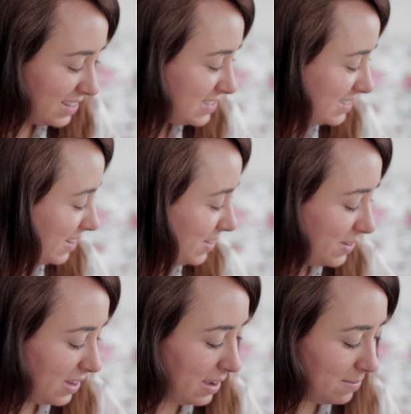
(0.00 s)

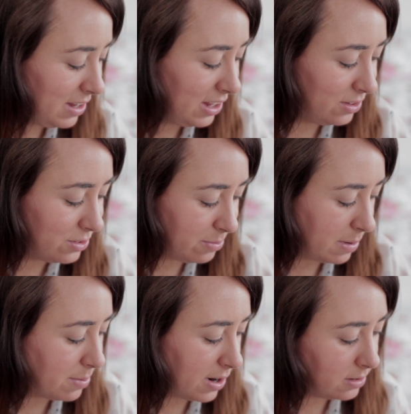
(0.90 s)
So I'm going to use for
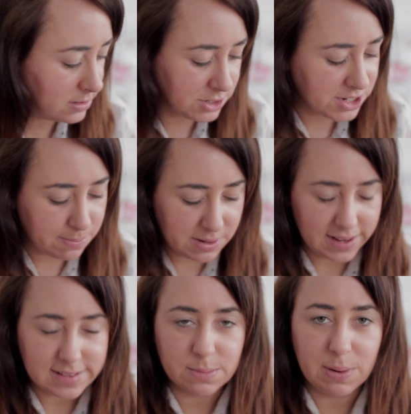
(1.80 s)
my brows a
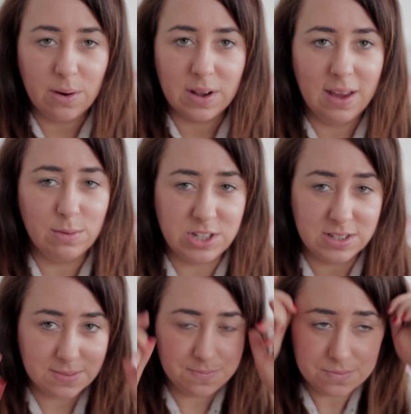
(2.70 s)
Japanesque brow kit, which
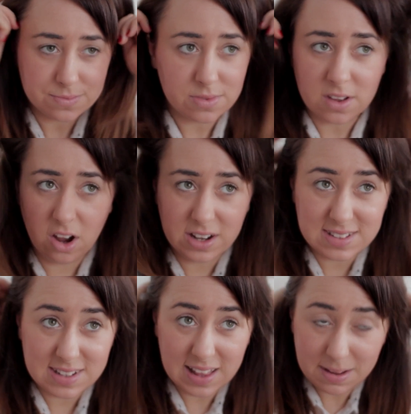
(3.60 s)
is
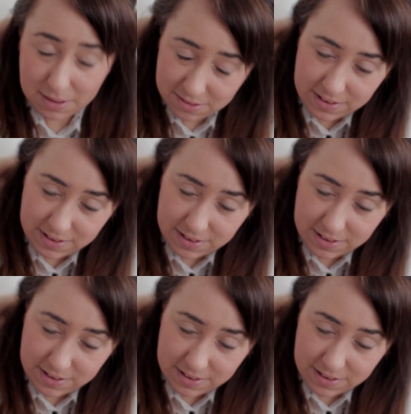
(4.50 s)
honestly like my